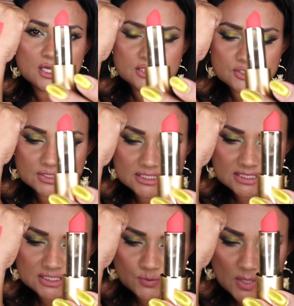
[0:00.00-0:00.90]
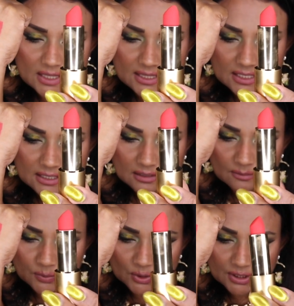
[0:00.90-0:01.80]
So this is what
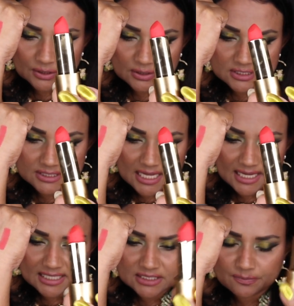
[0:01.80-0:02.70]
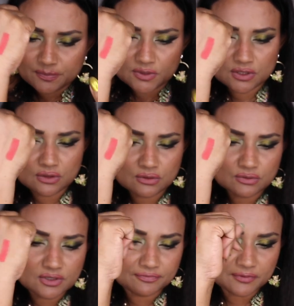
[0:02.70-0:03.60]
the bullet looks like. It's a
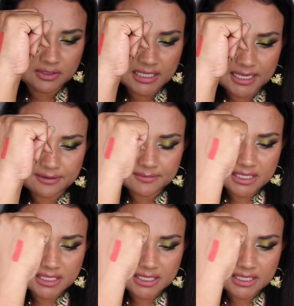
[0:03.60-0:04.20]
beautiful, like